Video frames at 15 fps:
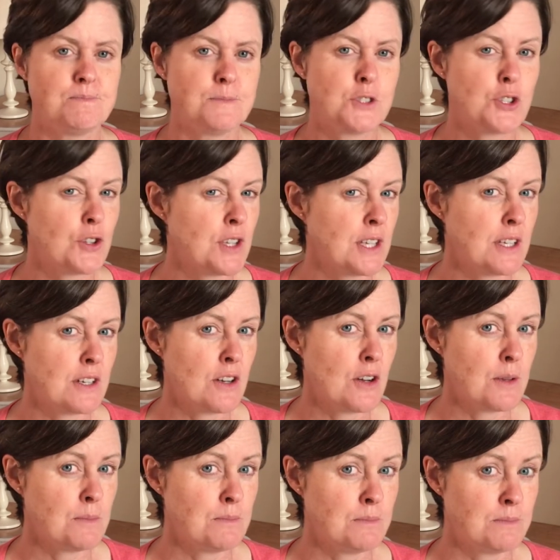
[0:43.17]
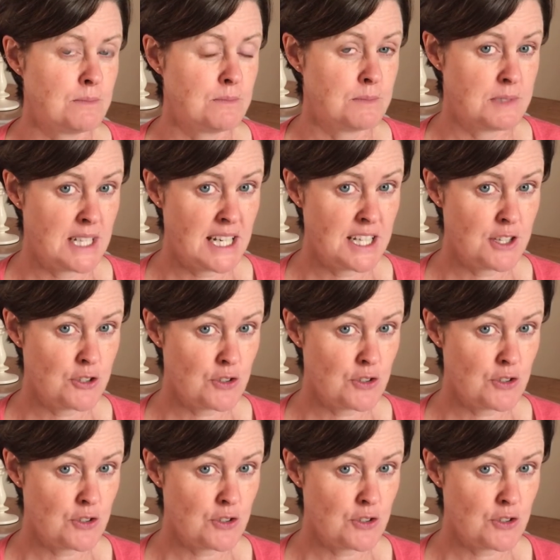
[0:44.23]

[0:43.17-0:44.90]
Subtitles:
Do you think I'm telling the